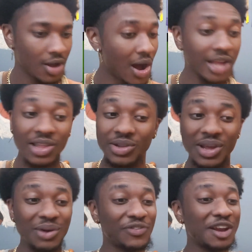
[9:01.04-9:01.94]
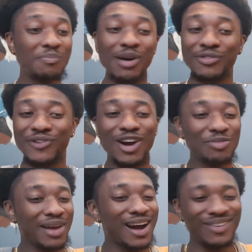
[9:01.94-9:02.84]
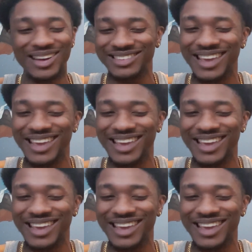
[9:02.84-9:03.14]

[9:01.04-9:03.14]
Oh, I thought they were finna buffer on me. I was about to